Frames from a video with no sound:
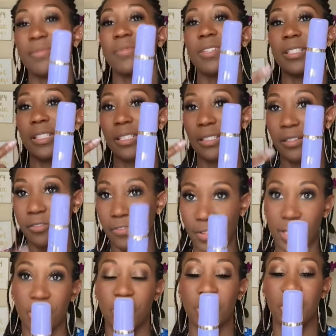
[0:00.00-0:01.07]
This is a
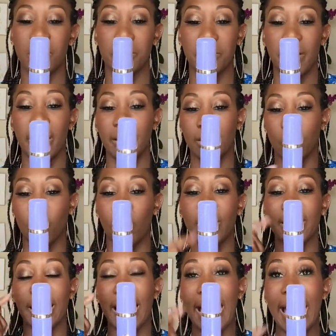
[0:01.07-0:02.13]
finishing spray. It's going
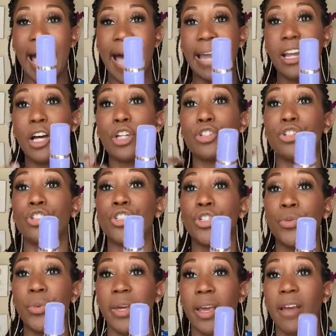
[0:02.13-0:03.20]
to add a
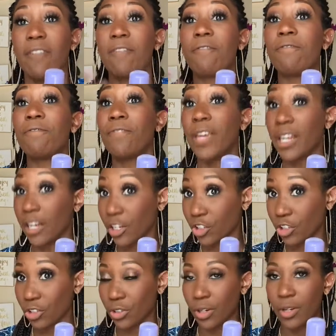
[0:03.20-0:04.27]
dewy
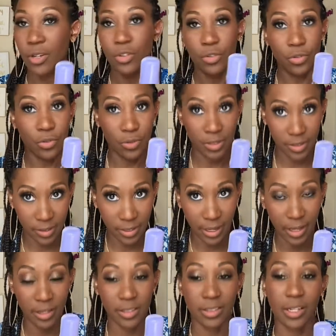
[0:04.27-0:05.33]
finish to the
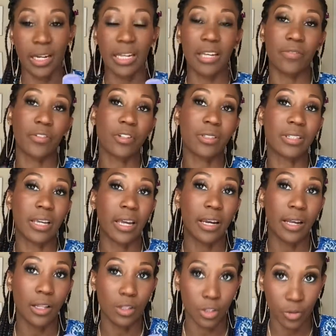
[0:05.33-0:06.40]
skin. It's going to give your
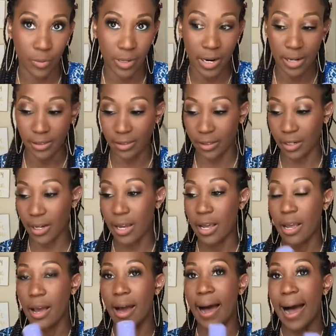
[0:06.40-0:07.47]
skin luminosity.
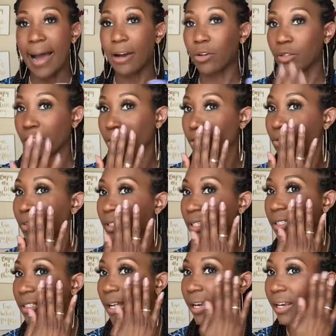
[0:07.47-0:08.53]
I only use
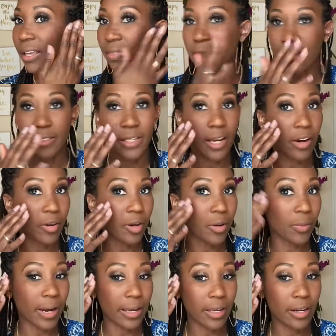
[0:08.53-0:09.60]
this like in this area
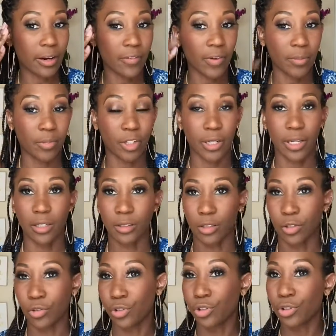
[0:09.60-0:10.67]
right here if I'm looking a
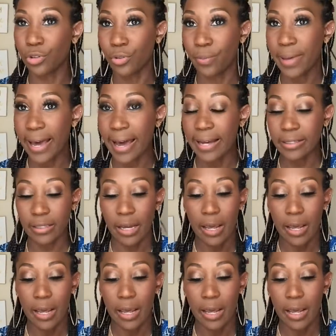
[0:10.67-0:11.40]
little too matte,